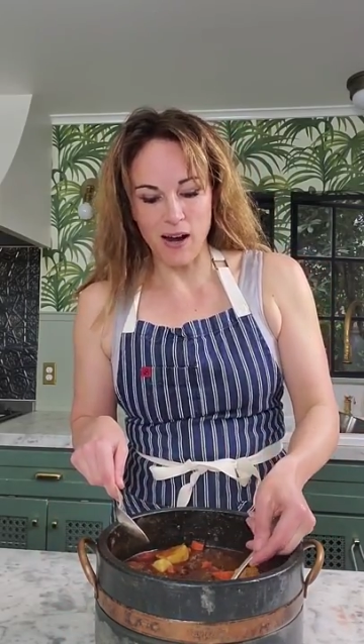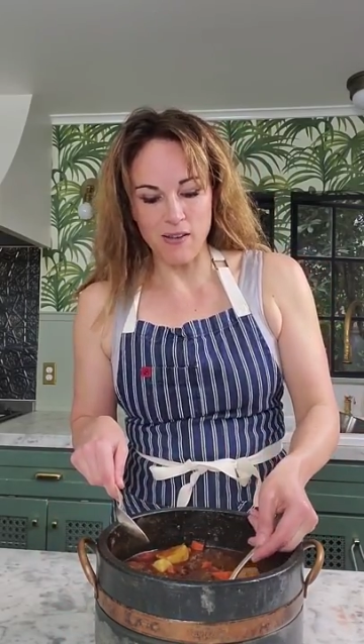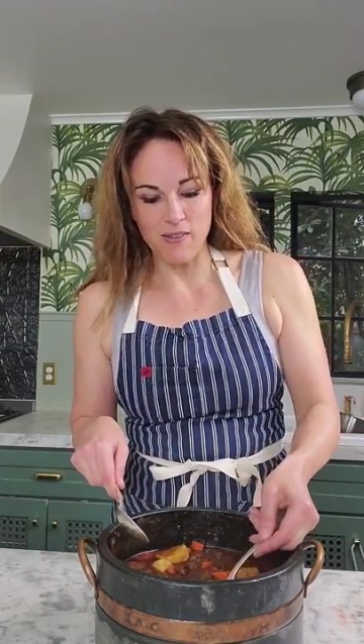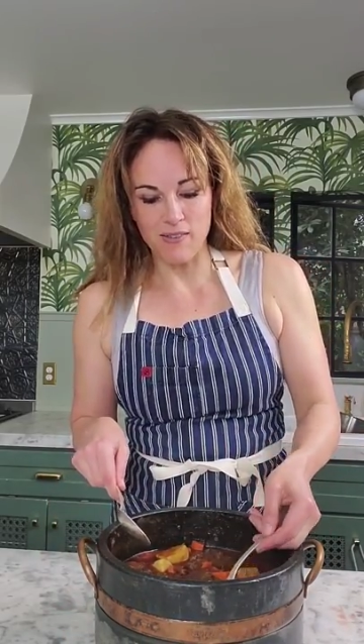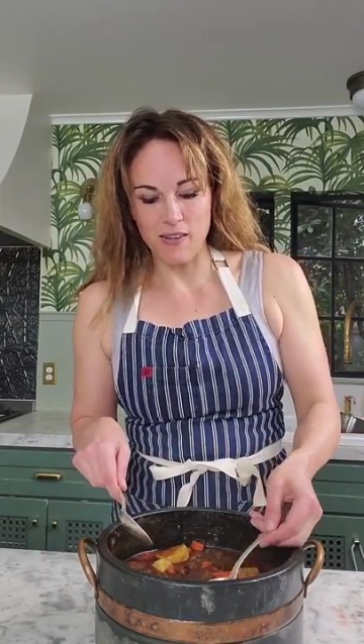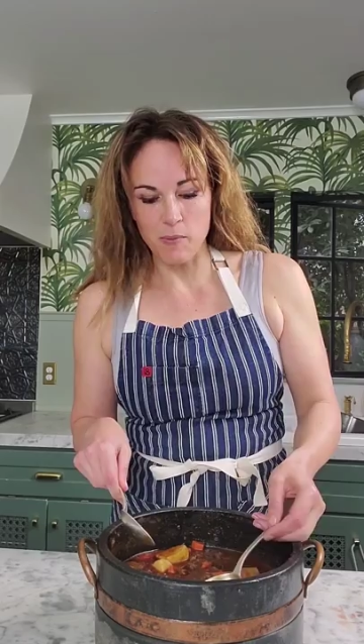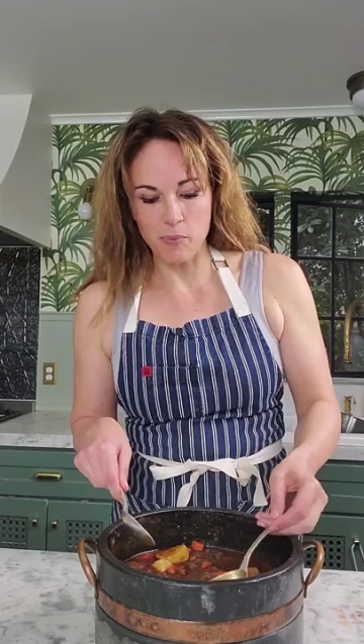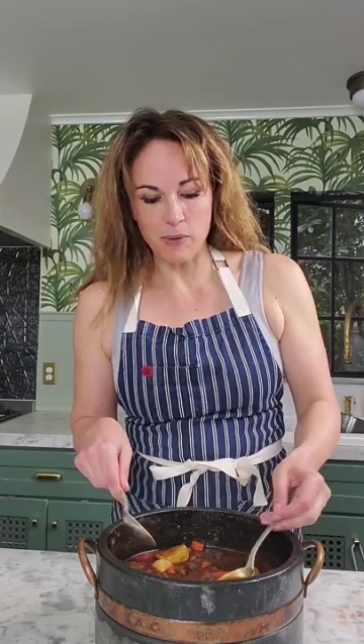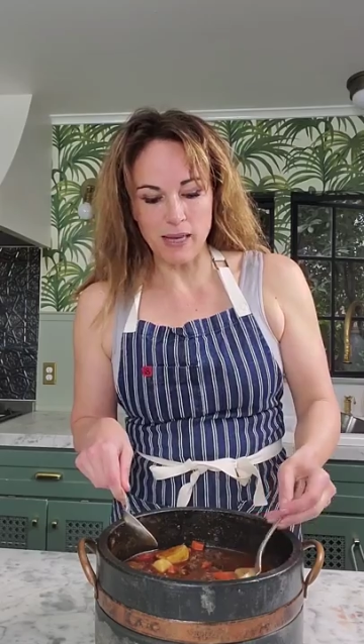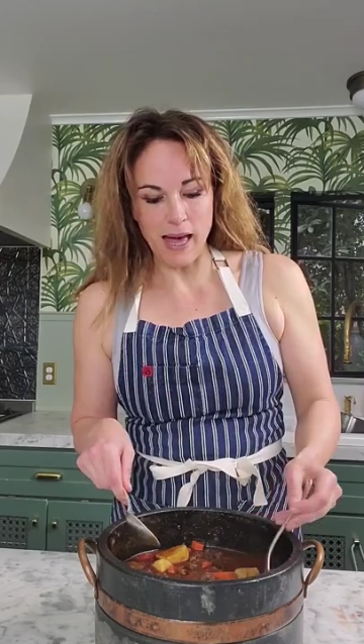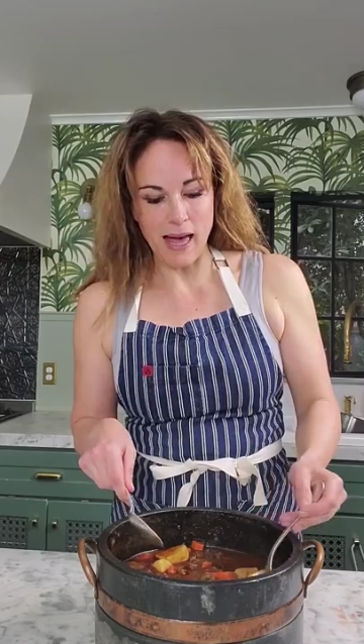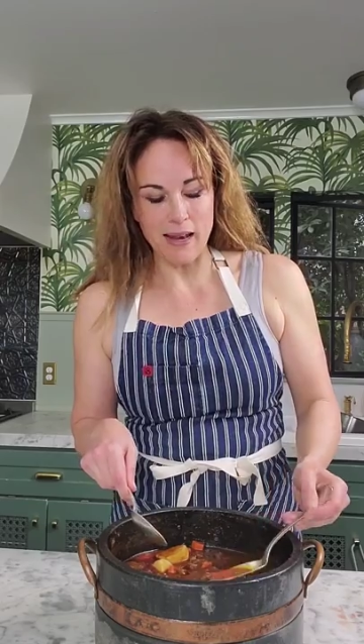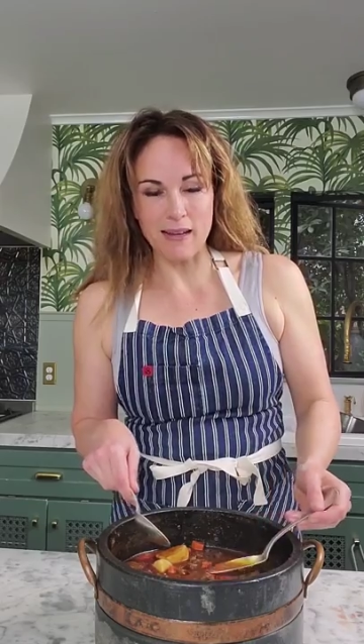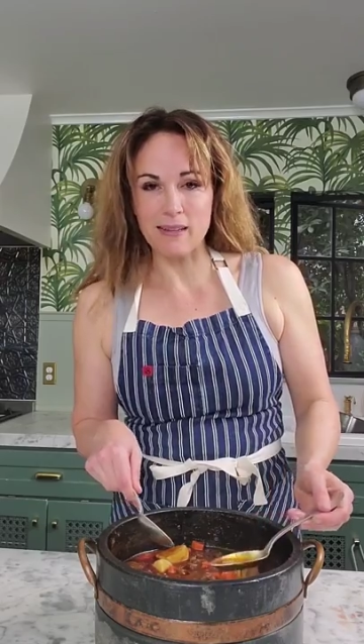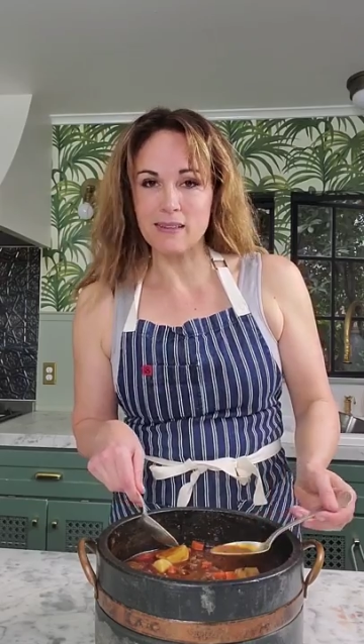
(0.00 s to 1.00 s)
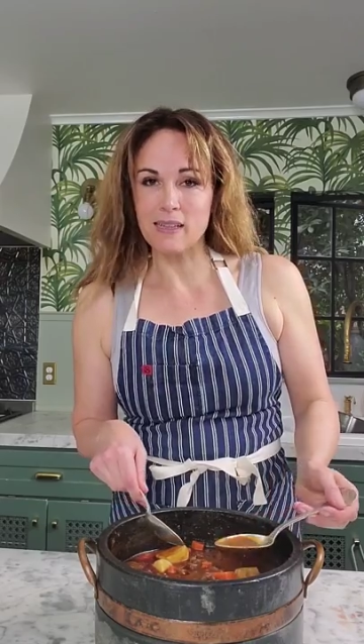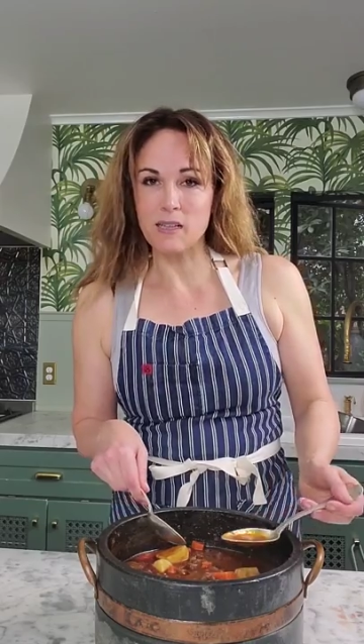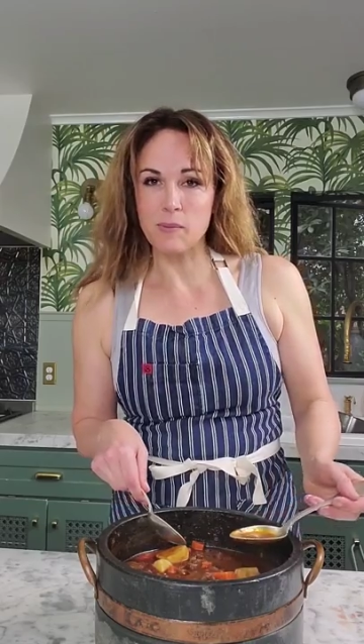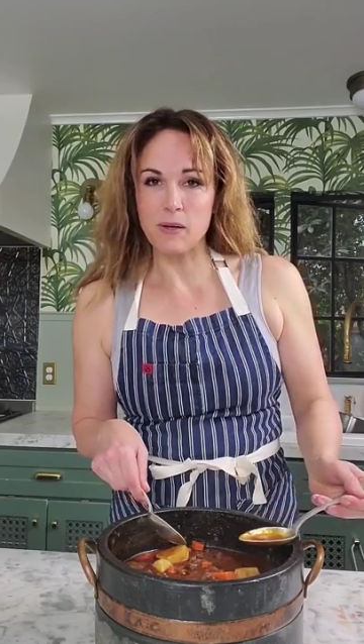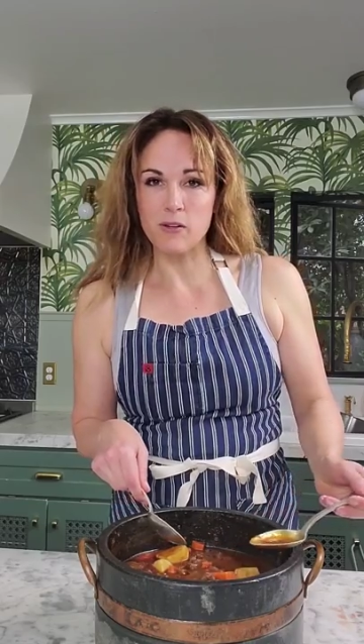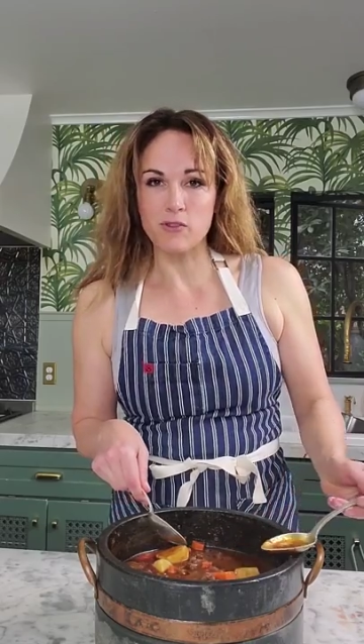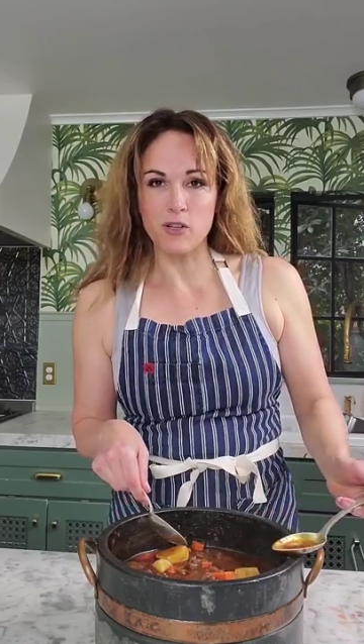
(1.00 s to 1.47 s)
I simply added a
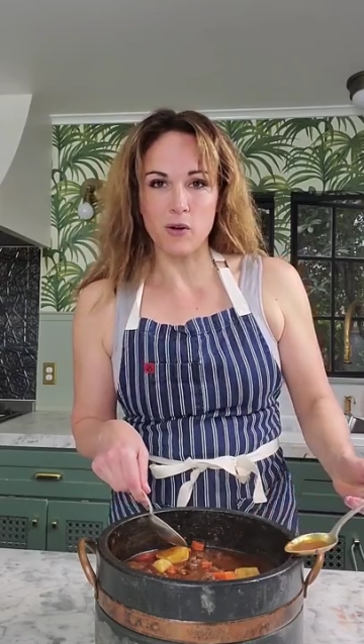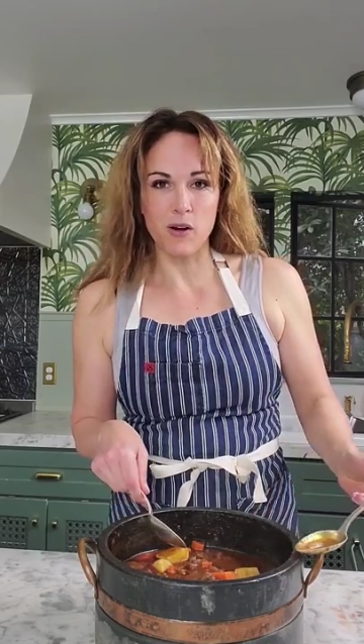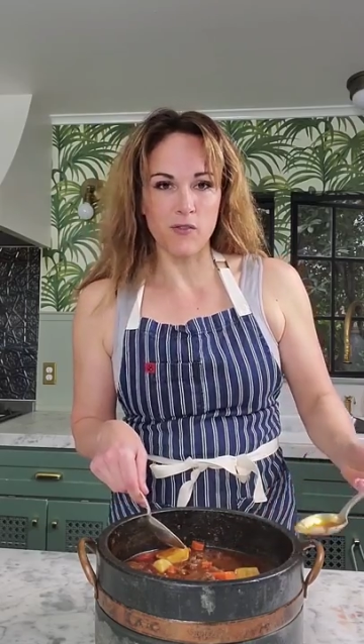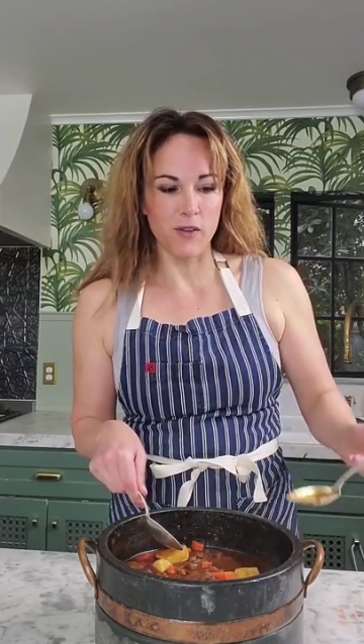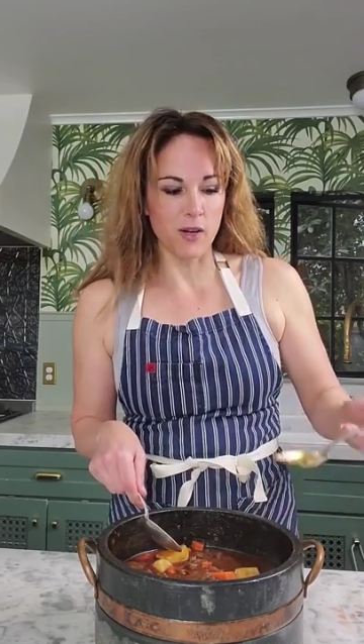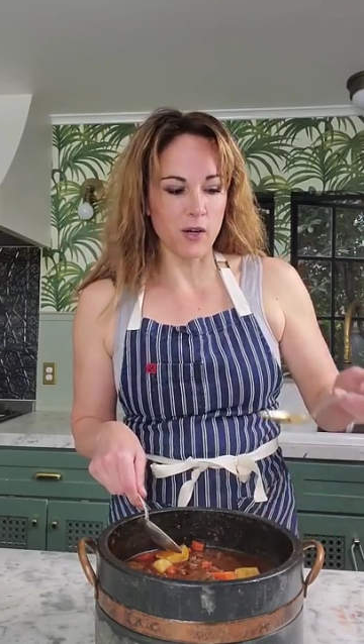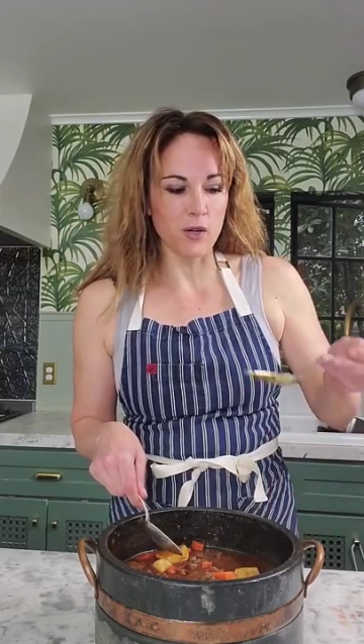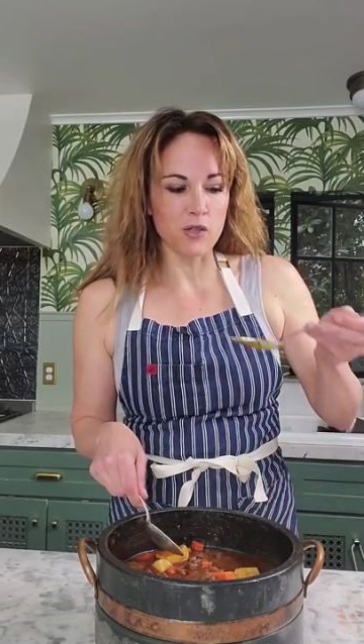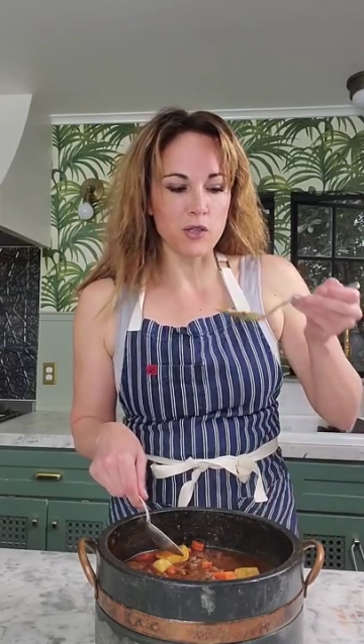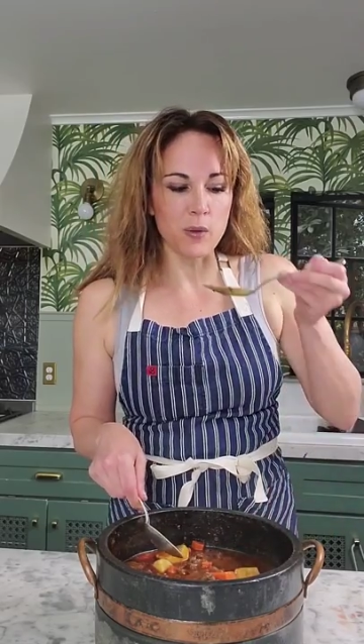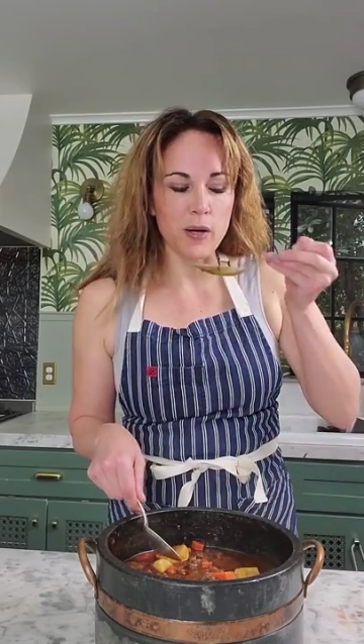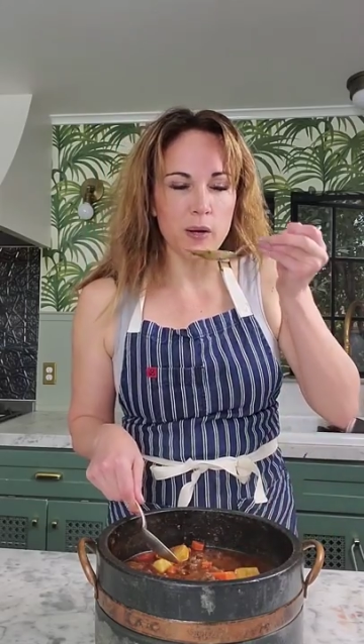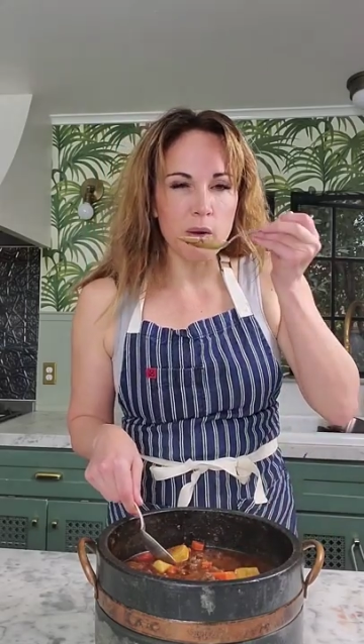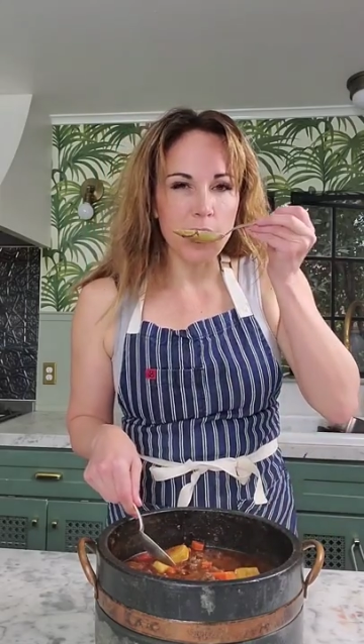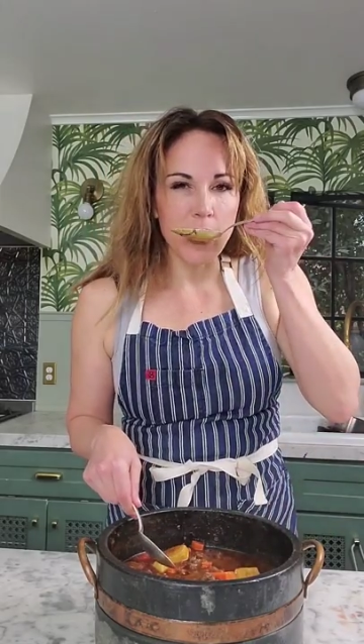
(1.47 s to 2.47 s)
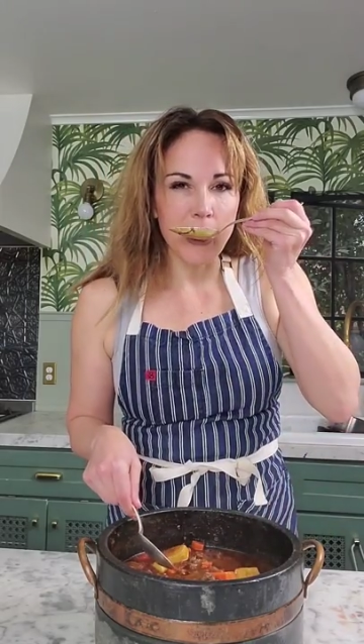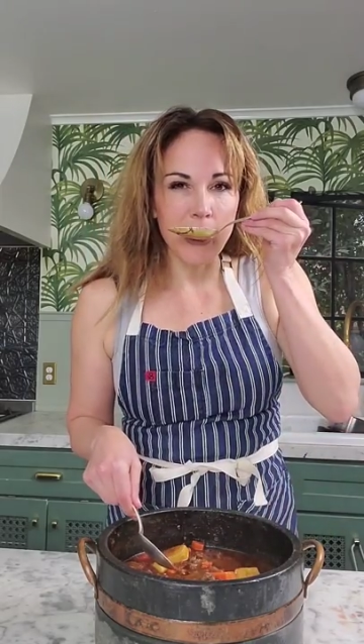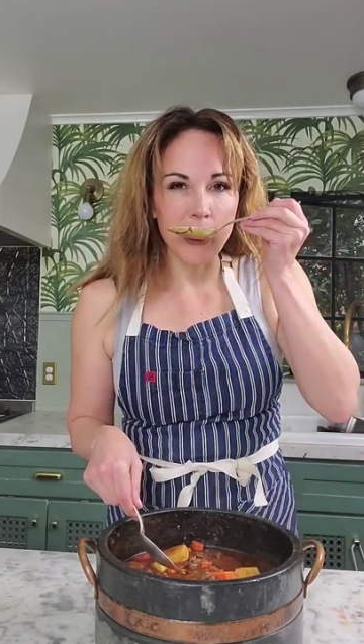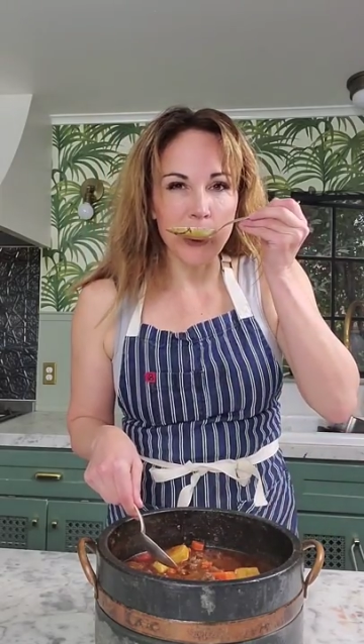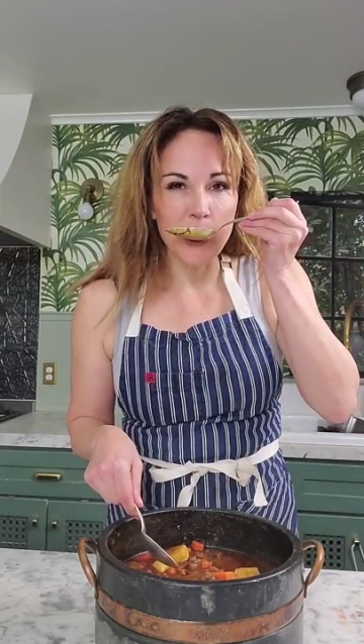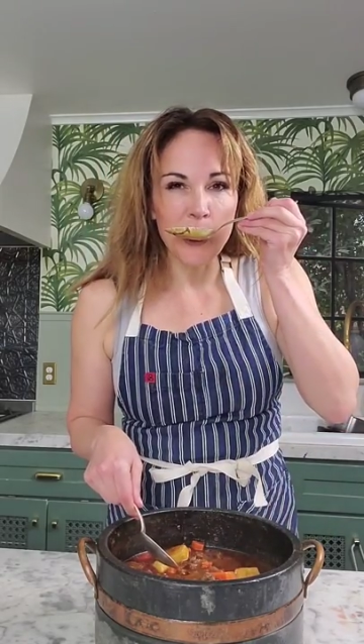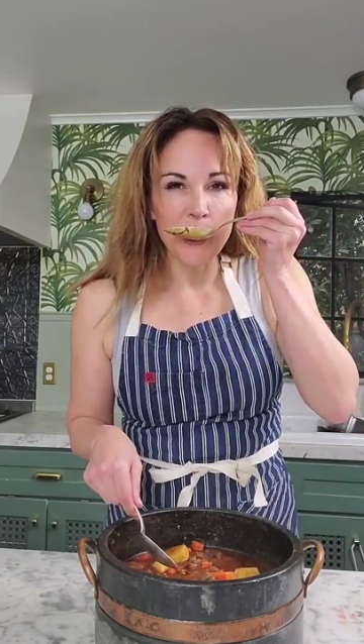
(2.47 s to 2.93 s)
little bit of sherry vinegar to it
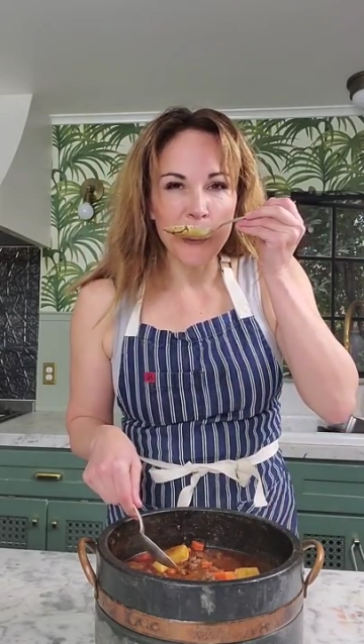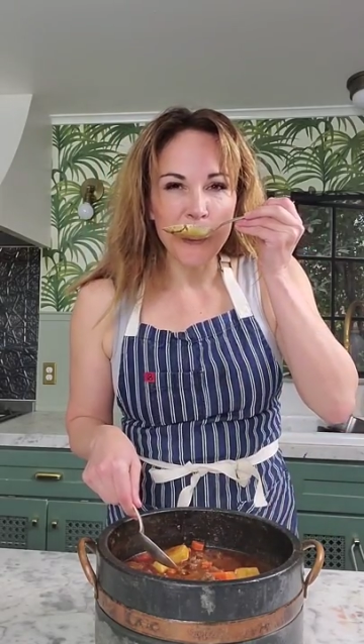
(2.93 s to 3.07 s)
and